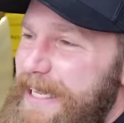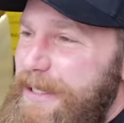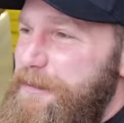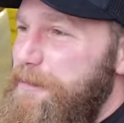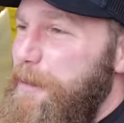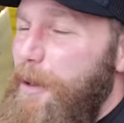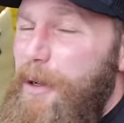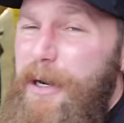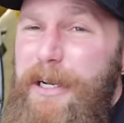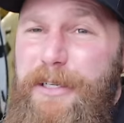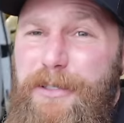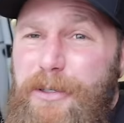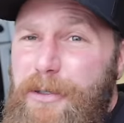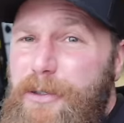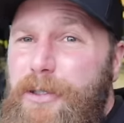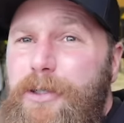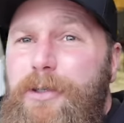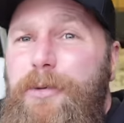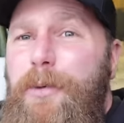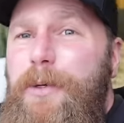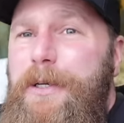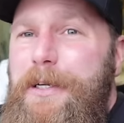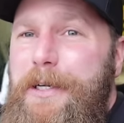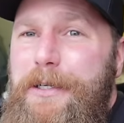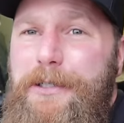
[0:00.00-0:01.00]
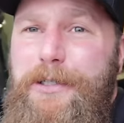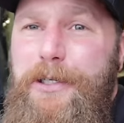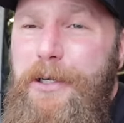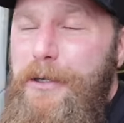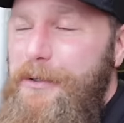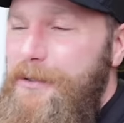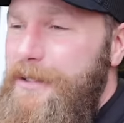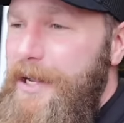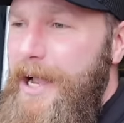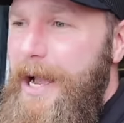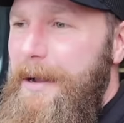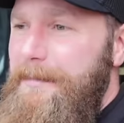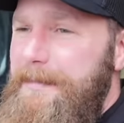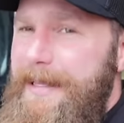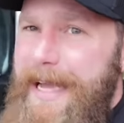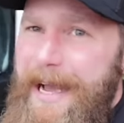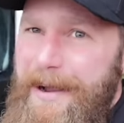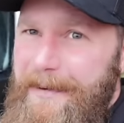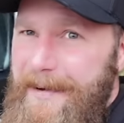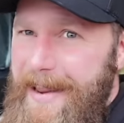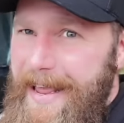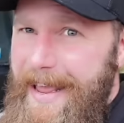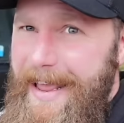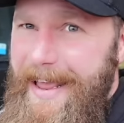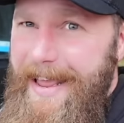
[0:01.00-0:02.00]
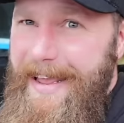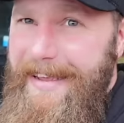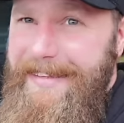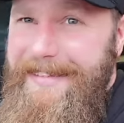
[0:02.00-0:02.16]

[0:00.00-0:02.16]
Let's be honest, I just want an excuse to come down here